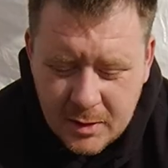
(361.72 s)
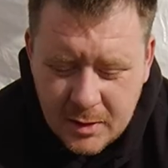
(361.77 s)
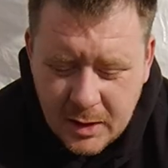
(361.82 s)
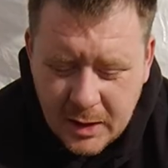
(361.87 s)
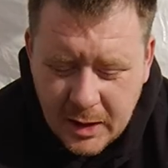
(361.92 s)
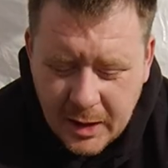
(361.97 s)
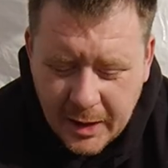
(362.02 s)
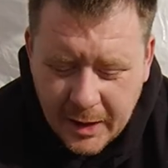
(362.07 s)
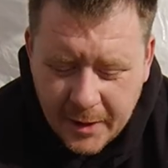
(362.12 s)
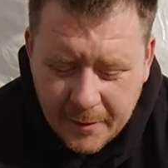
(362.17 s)

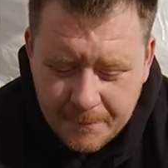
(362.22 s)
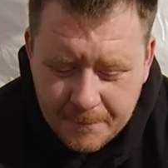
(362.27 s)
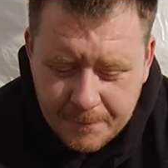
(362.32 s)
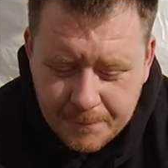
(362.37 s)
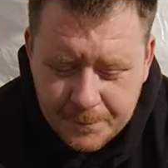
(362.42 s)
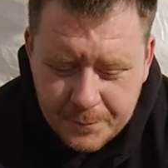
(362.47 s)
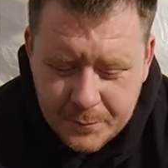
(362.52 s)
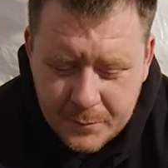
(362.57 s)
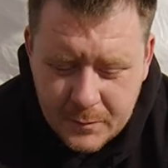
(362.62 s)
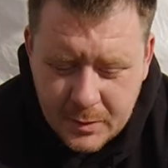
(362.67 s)
And
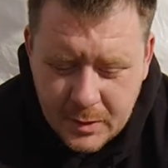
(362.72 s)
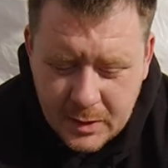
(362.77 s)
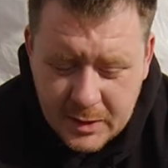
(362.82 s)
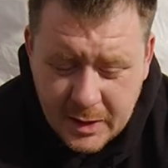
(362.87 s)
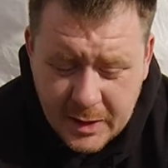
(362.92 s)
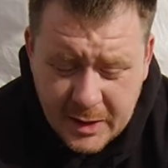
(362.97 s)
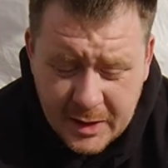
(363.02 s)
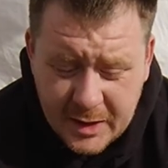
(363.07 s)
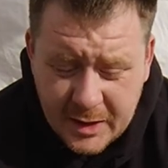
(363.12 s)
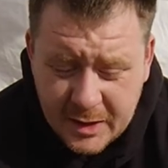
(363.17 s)

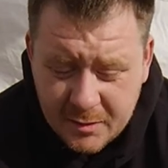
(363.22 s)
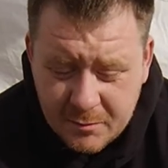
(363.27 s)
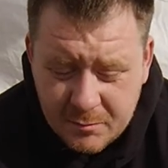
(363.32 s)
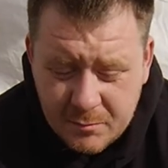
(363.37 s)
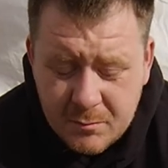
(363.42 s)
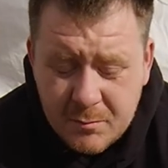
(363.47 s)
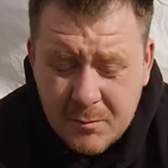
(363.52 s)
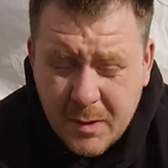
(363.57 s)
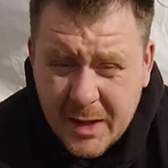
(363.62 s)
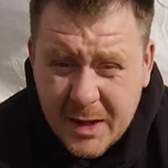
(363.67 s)
then you can
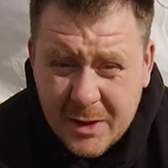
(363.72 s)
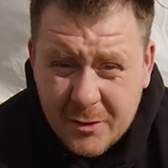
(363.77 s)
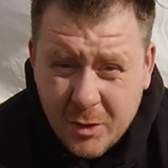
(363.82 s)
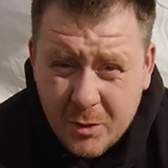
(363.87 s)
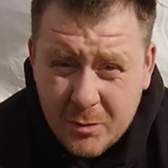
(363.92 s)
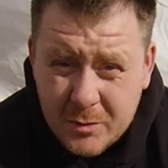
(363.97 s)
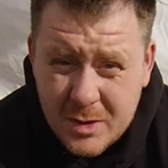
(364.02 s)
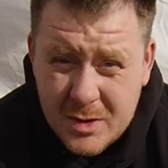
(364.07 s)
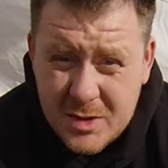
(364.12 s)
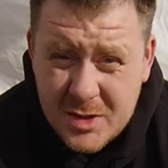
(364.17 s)
make your
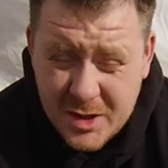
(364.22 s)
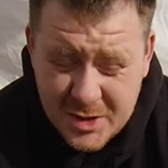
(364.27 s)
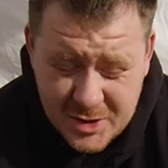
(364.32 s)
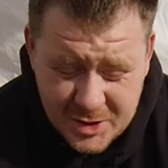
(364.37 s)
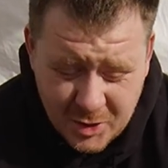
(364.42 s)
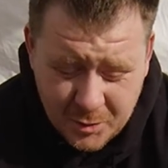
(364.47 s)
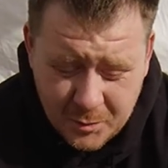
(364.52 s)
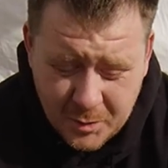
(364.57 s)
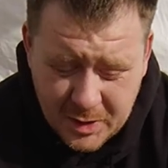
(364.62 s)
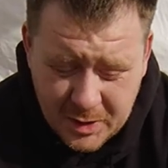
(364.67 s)
own
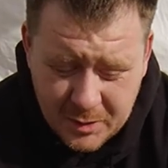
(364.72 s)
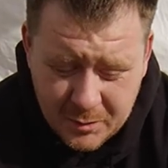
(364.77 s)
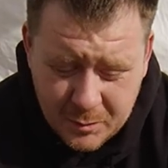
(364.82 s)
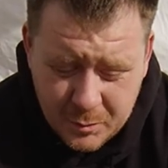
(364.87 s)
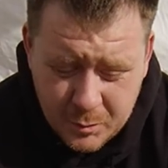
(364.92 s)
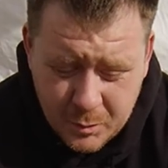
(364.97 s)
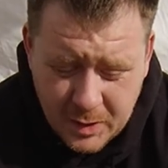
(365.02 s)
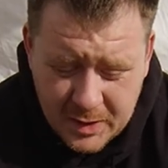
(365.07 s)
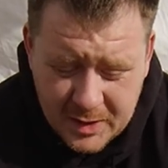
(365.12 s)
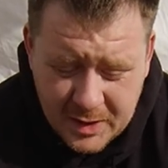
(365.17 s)
decision on
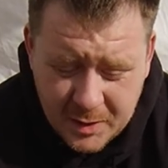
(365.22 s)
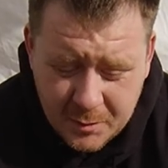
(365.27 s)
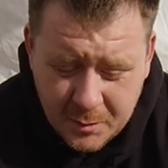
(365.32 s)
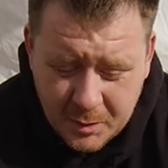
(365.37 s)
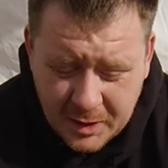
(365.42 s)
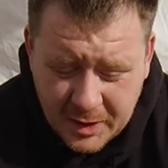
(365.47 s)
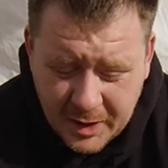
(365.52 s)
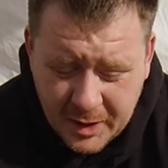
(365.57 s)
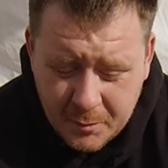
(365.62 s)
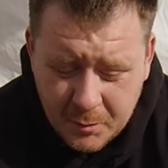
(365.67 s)
whether you
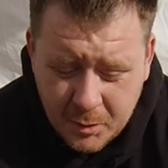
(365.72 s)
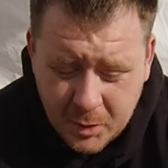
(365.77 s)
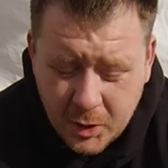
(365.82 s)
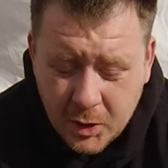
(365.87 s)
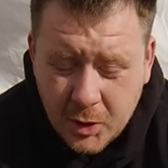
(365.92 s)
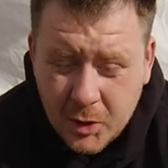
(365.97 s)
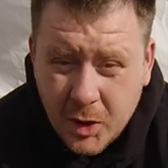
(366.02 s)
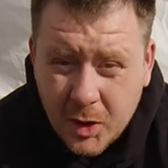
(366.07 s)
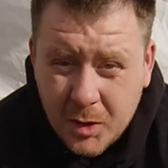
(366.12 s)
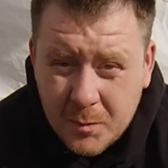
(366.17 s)
want to get one
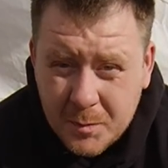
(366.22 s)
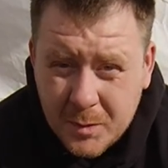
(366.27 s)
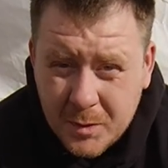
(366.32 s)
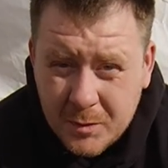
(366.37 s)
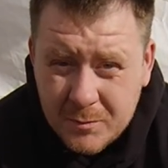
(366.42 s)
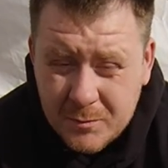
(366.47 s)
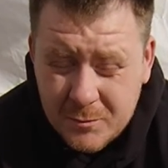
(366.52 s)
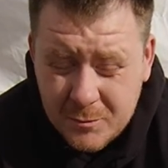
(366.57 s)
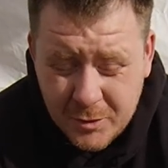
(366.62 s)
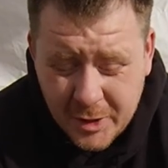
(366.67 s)
or not, but
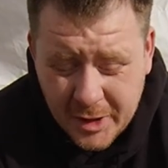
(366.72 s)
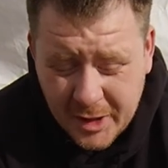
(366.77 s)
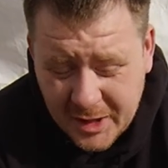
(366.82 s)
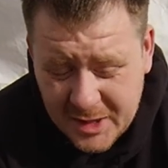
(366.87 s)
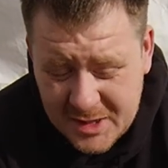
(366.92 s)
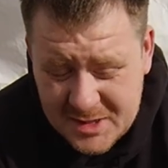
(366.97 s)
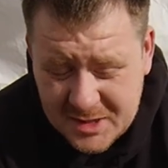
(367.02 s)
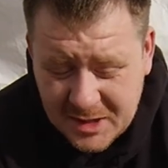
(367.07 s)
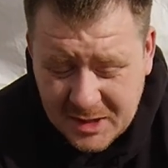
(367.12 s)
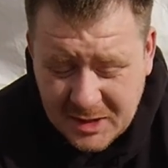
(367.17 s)

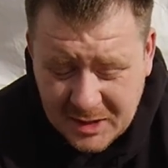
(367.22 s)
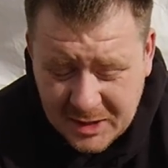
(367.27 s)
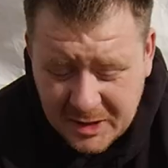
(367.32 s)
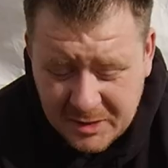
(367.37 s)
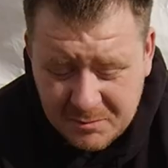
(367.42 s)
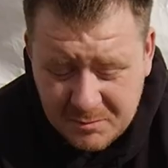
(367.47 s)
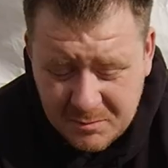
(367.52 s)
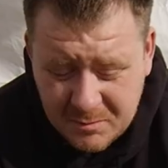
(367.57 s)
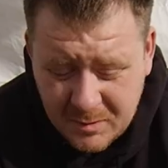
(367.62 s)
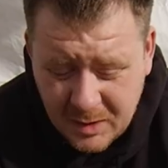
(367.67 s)

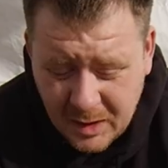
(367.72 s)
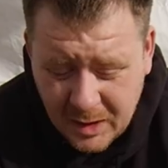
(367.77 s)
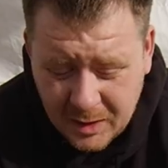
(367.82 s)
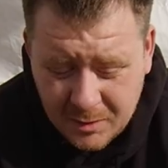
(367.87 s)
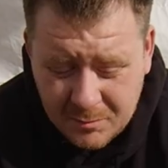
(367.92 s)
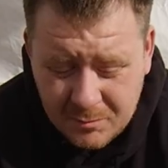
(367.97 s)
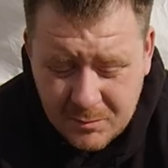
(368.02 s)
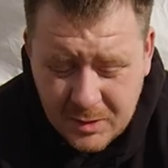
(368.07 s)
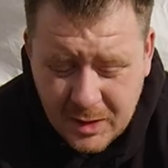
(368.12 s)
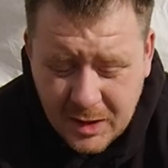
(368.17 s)
realistically
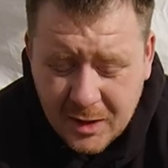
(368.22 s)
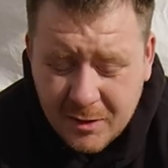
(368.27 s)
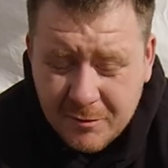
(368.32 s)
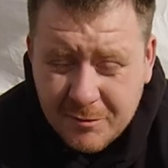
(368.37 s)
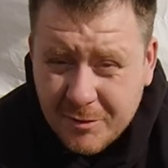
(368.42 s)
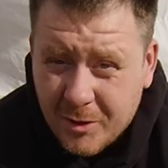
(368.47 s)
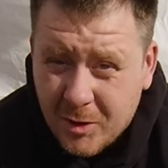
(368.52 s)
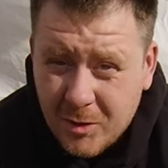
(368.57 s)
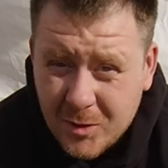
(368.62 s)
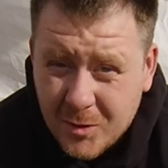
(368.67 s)
I can't
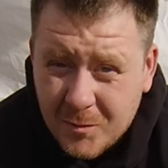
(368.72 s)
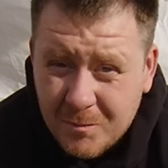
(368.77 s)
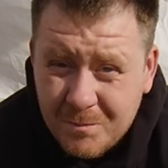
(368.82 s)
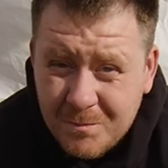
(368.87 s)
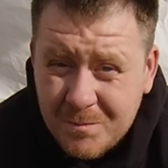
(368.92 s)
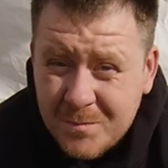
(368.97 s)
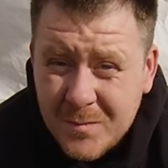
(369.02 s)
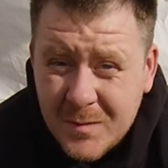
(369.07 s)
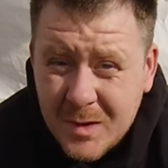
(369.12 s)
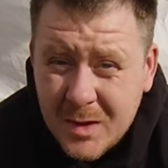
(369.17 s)
fault them.
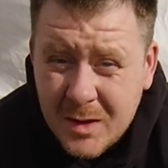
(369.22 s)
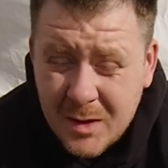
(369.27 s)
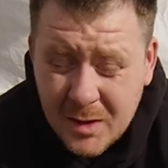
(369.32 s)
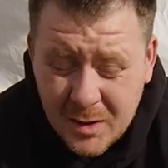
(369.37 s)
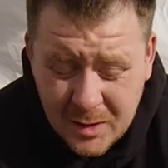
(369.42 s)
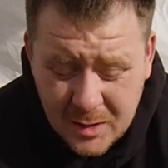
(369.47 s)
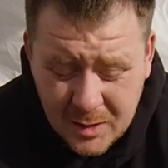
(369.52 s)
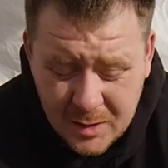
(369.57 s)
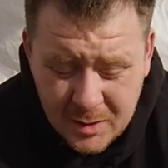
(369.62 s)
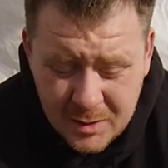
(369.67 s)

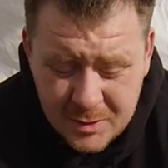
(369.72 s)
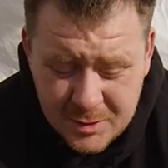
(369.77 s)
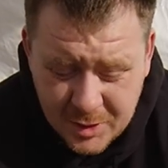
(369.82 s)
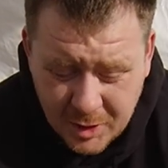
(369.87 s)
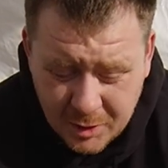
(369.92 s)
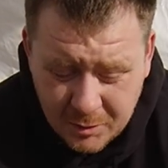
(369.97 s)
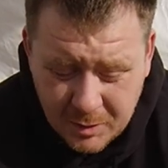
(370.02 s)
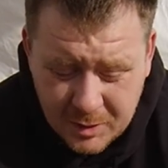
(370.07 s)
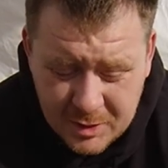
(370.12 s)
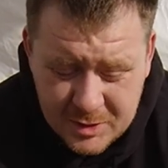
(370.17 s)

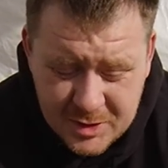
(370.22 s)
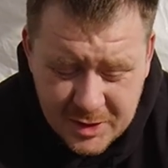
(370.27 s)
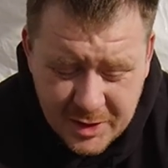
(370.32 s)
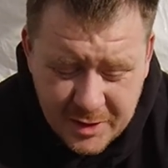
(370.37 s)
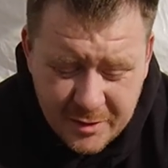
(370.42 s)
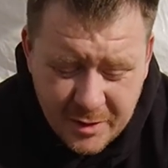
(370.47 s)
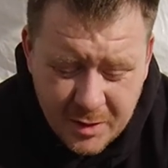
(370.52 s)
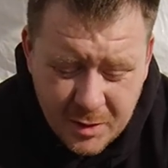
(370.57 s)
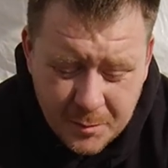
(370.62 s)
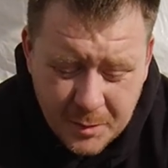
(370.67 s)
So I'll see
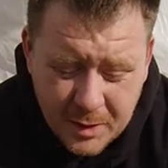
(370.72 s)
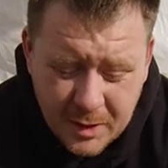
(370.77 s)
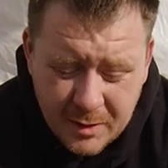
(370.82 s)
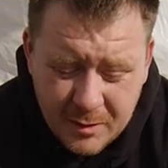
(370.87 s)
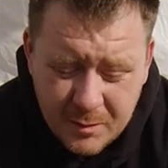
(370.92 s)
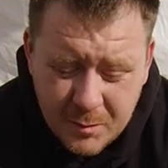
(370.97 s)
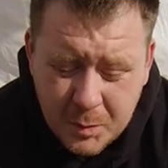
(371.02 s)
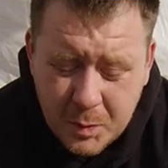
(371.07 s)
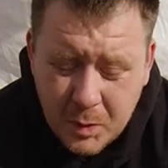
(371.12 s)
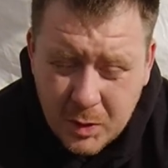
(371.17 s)
you in a minute.
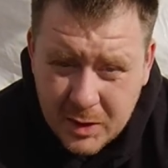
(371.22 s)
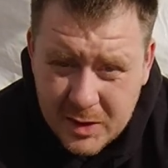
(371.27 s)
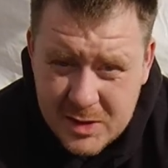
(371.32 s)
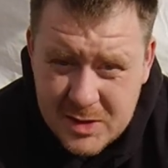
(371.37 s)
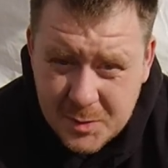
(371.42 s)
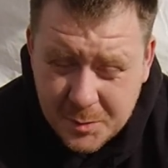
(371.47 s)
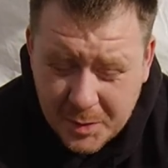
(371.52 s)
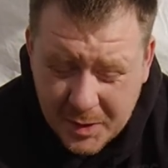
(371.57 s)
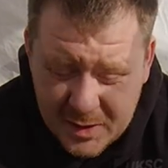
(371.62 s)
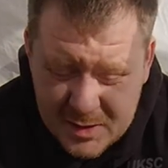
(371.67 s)
I'll pull this
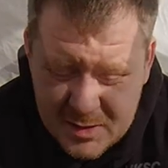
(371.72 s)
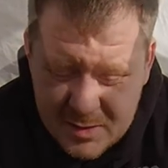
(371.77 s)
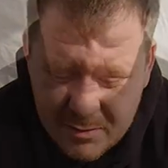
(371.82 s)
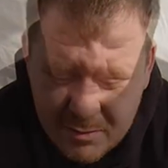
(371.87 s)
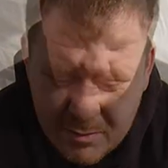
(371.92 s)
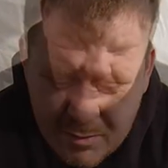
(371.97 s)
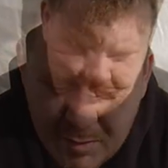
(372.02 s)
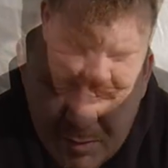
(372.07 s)
to bits.